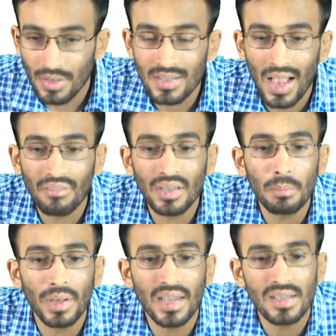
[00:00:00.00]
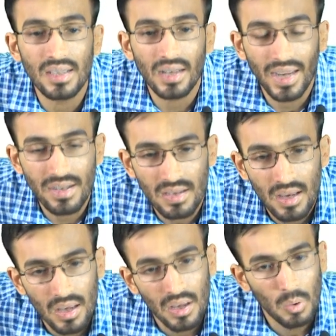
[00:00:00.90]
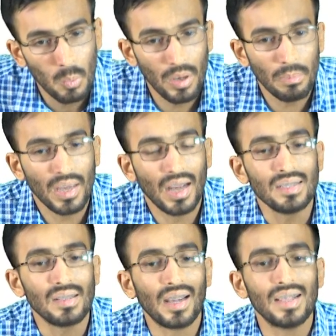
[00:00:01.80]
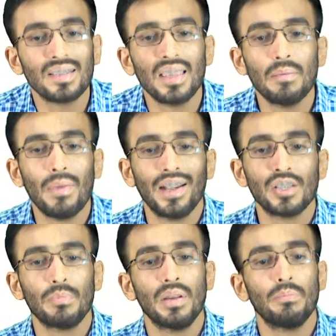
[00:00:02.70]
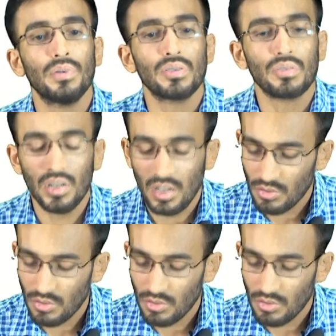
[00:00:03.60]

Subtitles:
having PDC rights will be considered as key management personnel. So